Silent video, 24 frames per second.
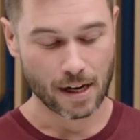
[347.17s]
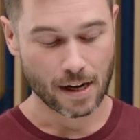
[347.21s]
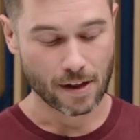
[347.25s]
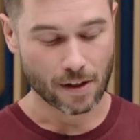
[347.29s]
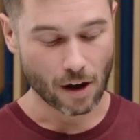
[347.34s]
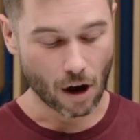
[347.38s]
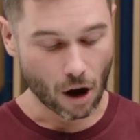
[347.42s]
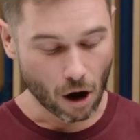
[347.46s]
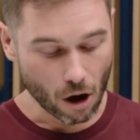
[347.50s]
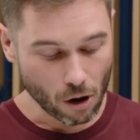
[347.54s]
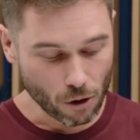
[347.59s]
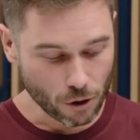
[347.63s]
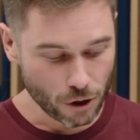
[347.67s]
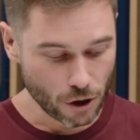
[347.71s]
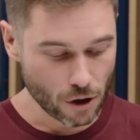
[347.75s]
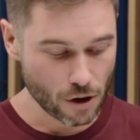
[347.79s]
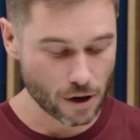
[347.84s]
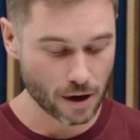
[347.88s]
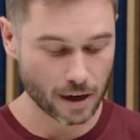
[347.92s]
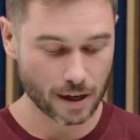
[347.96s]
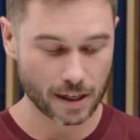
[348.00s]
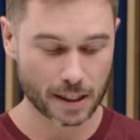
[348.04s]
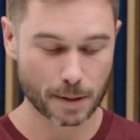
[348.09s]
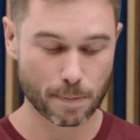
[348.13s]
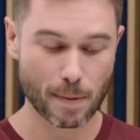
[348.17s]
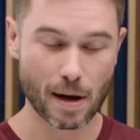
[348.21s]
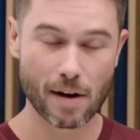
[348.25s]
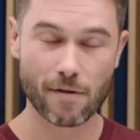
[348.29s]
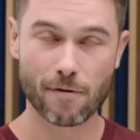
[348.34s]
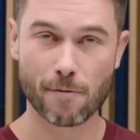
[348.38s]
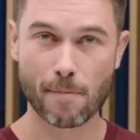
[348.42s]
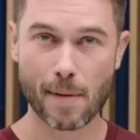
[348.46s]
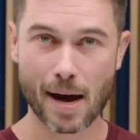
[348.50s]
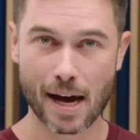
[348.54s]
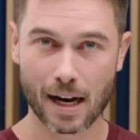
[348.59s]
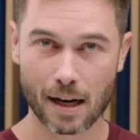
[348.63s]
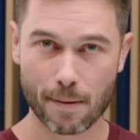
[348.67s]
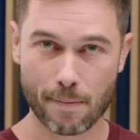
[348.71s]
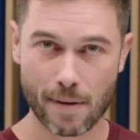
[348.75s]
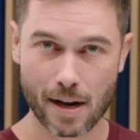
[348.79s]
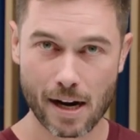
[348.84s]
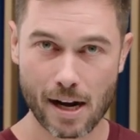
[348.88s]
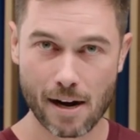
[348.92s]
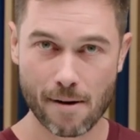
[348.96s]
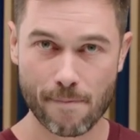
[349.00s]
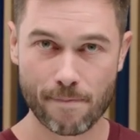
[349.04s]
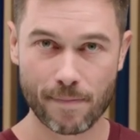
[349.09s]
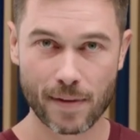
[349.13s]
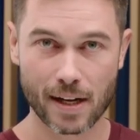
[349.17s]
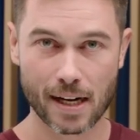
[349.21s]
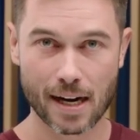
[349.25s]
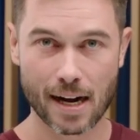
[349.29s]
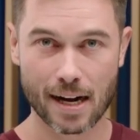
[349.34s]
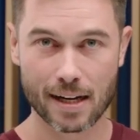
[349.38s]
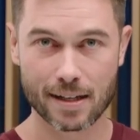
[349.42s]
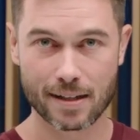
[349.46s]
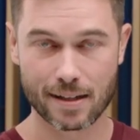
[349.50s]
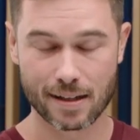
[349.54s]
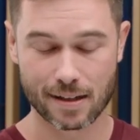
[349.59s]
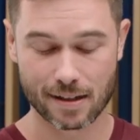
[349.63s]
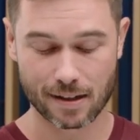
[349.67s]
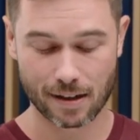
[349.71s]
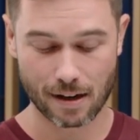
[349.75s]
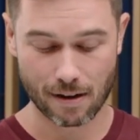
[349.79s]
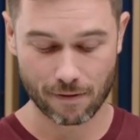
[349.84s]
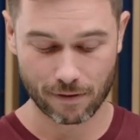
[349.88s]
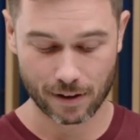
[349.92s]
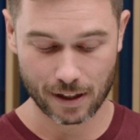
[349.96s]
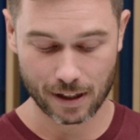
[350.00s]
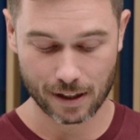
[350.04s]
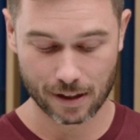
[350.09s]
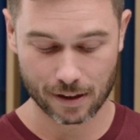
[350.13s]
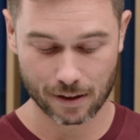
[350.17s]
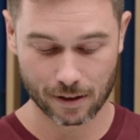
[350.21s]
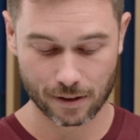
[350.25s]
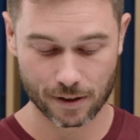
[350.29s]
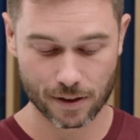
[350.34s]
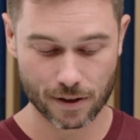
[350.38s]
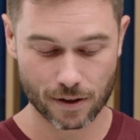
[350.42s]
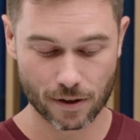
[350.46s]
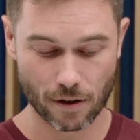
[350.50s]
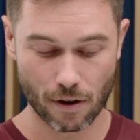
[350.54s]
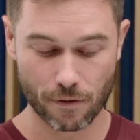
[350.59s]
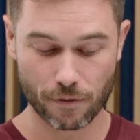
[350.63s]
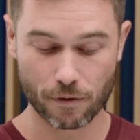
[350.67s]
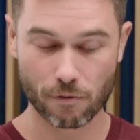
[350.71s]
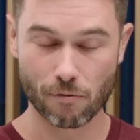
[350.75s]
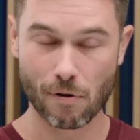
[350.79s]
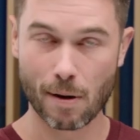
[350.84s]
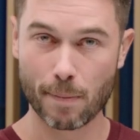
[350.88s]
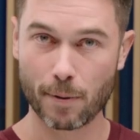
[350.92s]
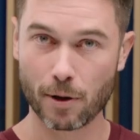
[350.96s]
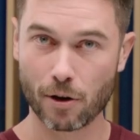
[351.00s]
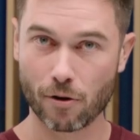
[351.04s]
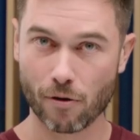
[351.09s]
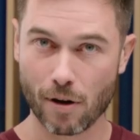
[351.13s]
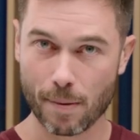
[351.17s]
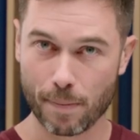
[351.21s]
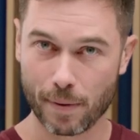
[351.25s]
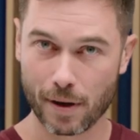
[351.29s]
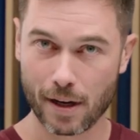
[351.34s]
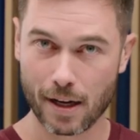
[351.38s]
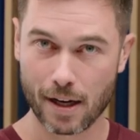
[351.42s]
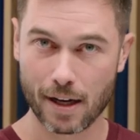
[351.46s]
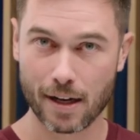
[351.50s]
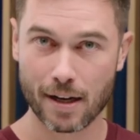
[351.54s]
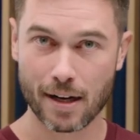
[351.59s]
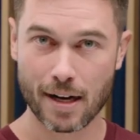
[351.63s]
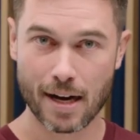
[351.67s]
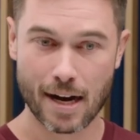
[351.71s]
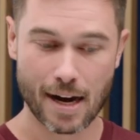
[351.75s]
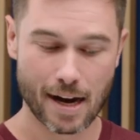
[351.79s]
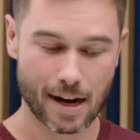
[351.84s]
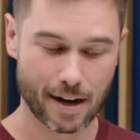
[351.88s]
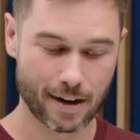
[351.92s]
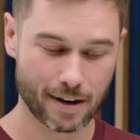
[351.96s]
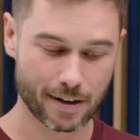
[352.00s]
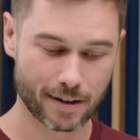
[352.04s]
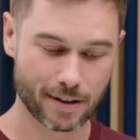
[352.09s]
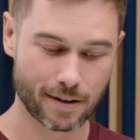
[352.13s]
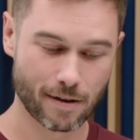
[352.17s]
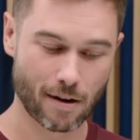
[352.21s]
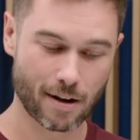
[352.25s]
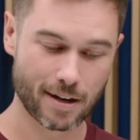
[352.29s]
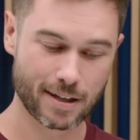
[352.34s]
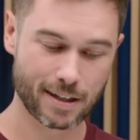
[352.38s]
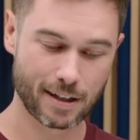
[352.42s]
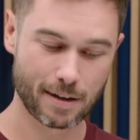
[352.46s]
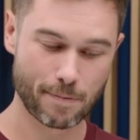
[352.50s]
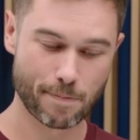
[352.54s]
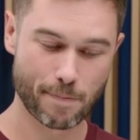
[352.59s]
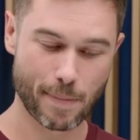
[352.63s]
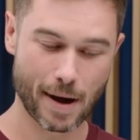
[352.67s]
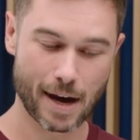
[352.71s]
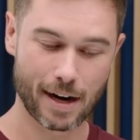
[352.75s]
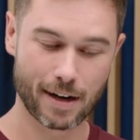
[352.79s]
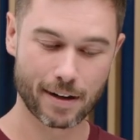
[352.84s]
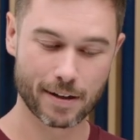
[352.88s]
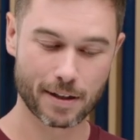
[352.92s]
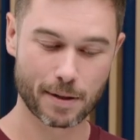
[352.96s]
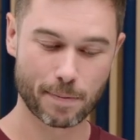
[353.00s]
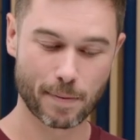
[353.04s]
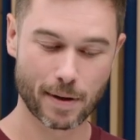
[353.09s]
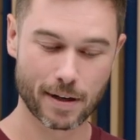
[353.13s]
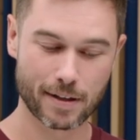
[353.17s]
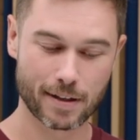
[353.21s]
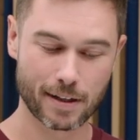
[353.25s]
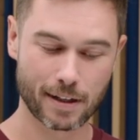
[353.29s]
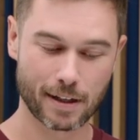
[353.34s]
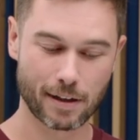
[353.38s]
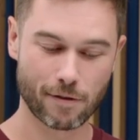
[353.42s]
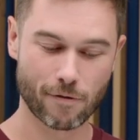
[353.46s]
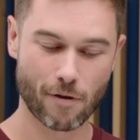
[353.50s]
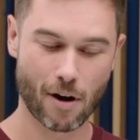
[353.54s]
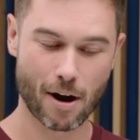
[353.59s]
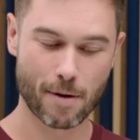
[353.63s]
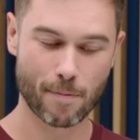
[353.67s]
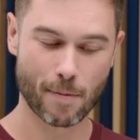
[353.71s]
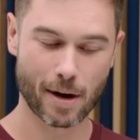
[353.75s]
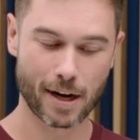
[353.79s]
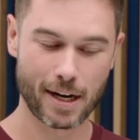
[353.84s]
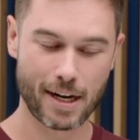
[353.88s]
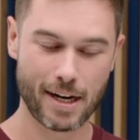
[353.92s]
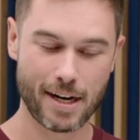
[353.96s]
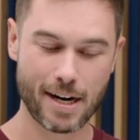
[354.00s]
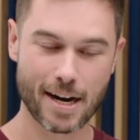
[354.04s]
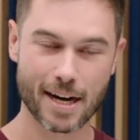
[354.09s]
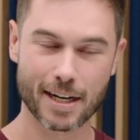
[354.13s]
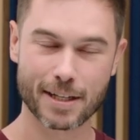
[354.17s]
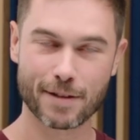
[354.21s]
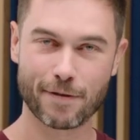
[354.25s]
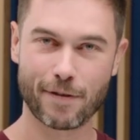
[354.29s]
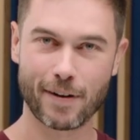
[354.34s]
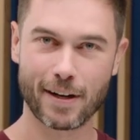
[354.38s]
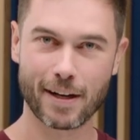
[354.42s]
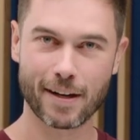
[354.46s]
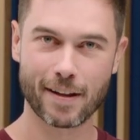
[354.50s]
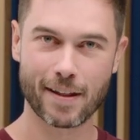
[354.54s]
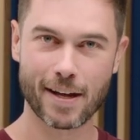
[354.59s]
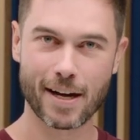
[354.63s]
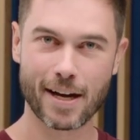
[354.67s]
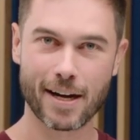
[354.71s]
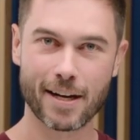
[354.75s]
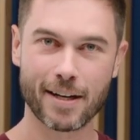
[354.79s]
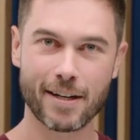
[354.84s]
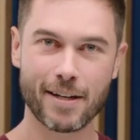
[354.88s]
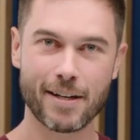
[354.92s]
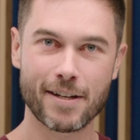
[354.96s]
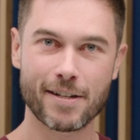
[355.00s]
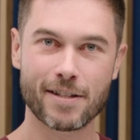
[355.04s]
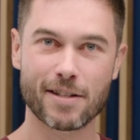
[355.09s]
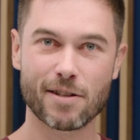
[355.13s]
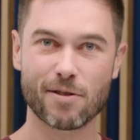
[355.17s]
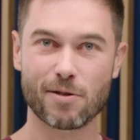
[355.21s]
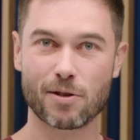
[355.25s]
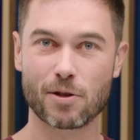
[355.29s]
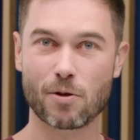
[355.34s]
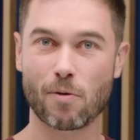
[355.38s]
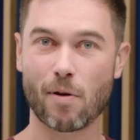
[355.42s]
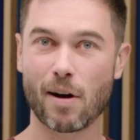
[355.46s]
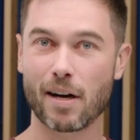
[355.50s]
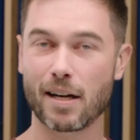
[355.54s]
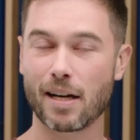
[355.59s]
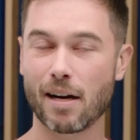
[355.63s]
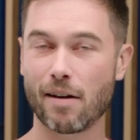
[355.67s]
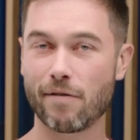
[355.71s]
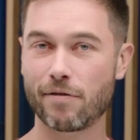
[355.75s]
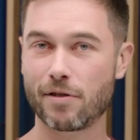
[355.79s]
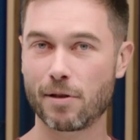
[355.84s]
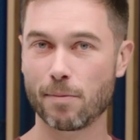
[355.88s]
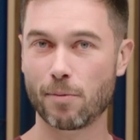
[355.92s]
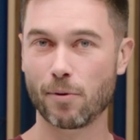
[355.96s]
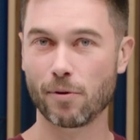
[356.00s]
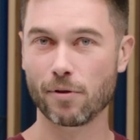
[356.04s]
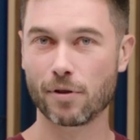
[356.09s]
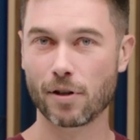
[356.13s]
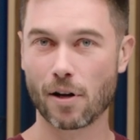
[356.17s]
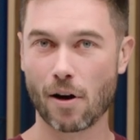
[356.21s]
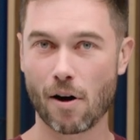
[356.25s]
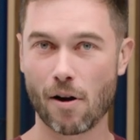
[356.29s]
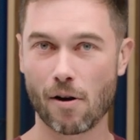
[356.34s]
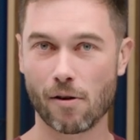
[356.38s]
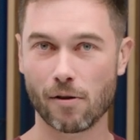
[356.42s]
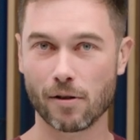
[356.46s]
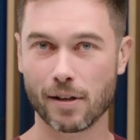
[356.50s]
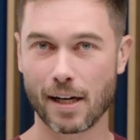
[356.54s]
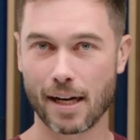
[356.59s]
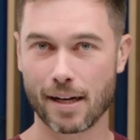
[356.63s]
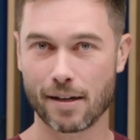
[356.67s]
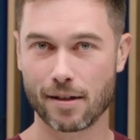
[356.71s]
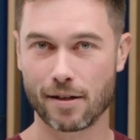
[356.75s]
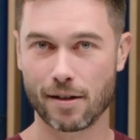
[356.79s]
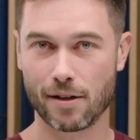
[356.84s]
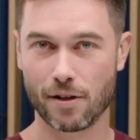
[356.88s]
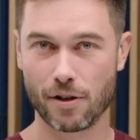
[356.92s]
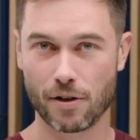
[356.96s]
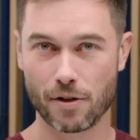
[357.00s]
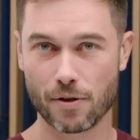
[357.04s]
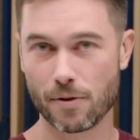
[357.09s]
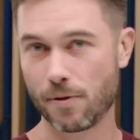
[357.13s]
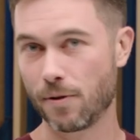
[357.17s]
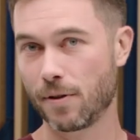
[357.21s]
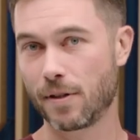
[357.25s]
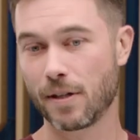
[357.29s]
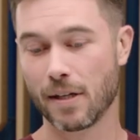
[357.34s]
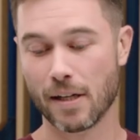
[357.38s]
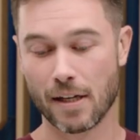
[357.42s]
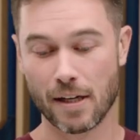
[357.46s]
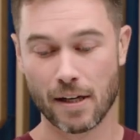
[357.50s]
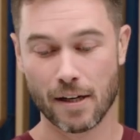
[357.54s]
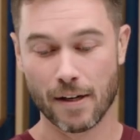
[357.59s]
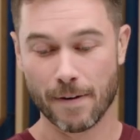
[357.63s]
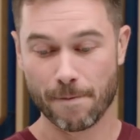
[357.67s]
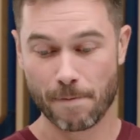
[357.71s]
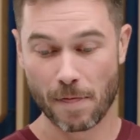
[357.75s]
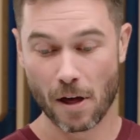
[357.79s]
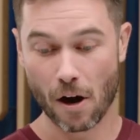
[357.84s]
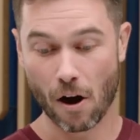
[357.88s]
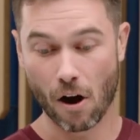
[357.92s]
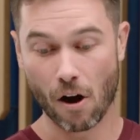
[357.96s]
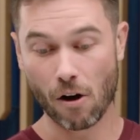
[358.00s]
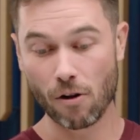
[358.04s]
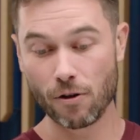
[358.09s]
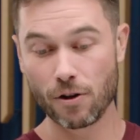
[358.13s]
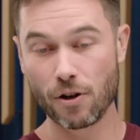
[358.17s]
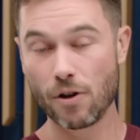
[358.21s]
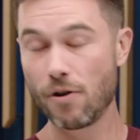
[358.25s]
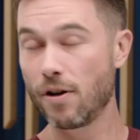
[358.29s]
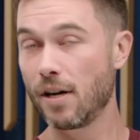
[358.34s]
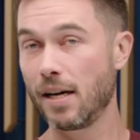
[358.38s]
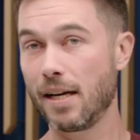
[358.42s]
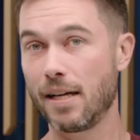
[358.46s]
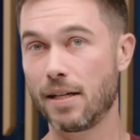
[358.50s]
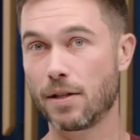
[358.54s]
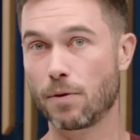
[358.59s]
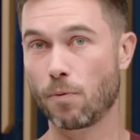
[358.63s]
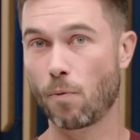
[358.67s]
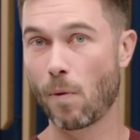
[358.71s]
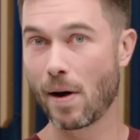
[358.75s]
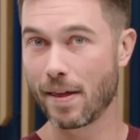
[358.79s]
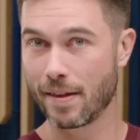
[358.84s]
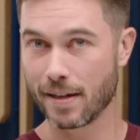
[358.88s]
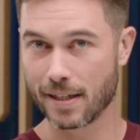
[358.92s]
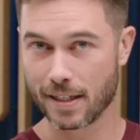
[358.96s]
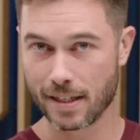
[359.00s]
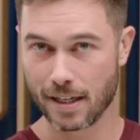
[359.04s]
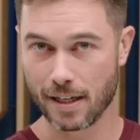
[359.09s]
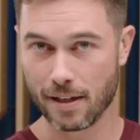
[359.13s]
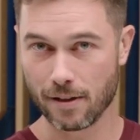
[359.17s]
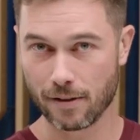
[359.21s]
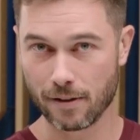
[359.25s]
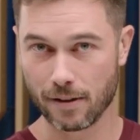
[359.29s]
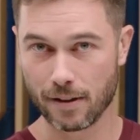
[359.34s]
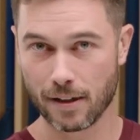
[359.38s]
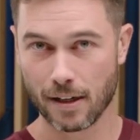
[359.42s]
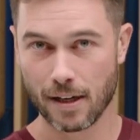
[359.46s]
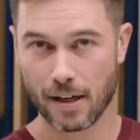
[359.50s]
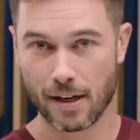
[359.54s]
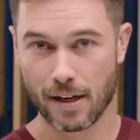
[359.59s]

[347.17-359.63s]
The whole unit is made from aluminium. It has this lovely little soft rubber grip here, and it's nicely balanced basically right in my index finger there, so it's quite comfortable to hold and to use. The whole unit is weather sealed.